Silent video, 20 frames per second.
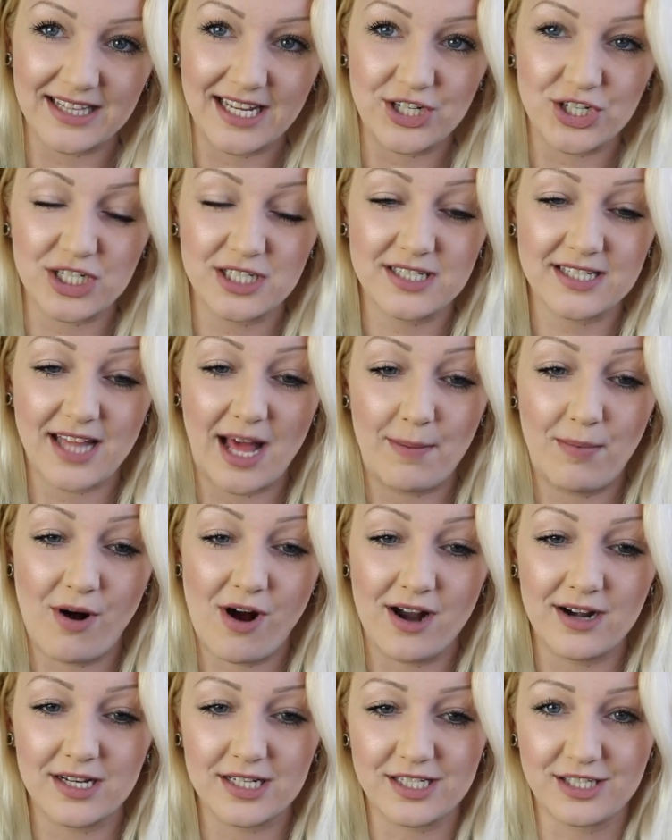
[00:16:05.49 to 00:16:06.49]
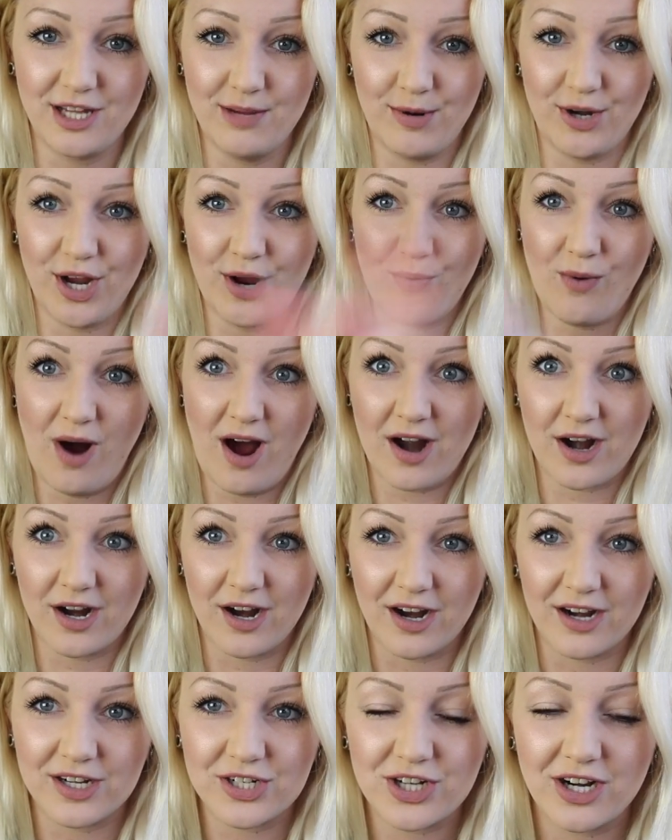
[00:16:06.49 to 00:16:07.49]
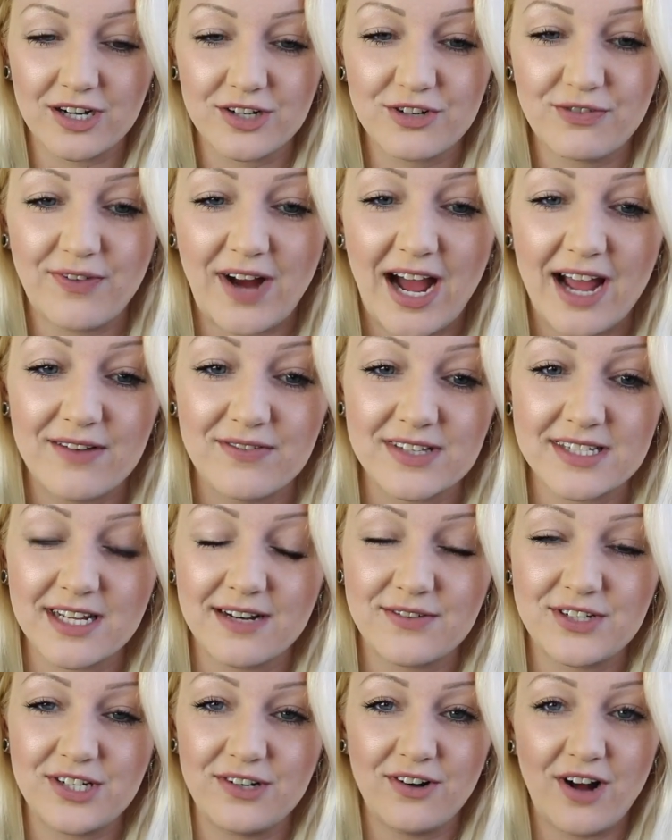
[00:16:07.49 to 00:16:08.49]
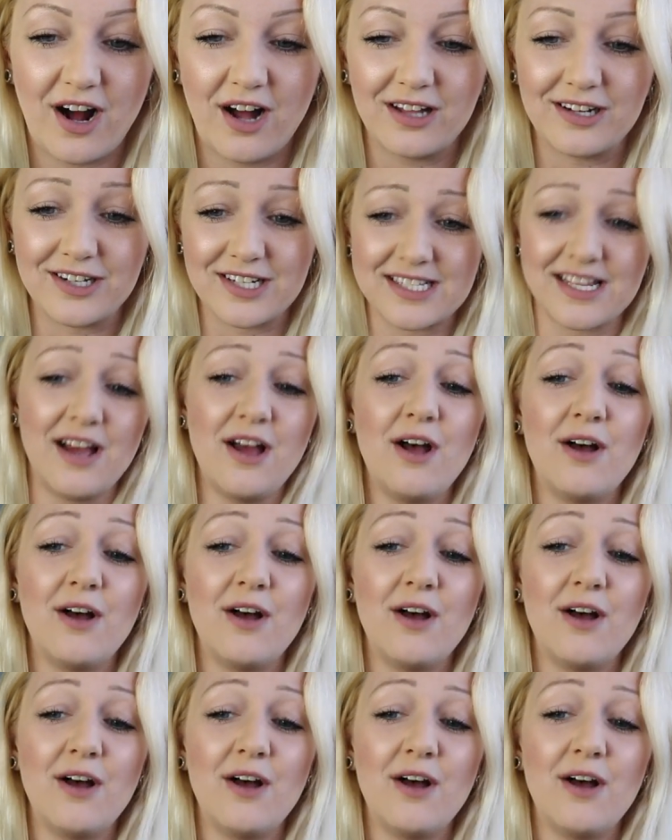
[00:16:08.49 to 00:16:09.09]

They just slap on C B D water and charge five instead of two dollars.